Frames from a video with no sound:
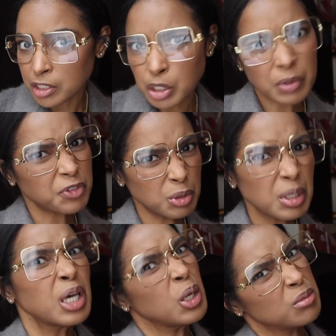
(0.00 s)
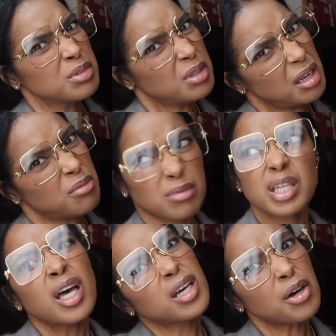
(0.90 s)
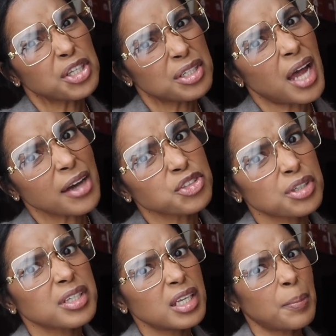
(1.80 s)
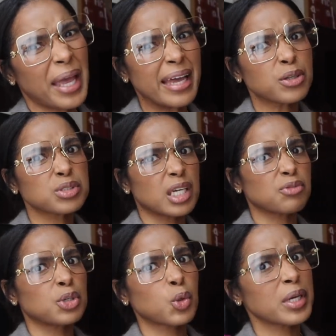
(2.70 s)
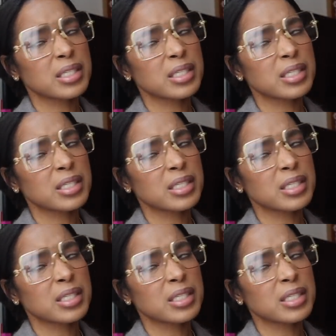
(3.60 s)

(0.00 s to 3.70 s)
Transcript: So if you know, go to your doctor and get a panel done real quick,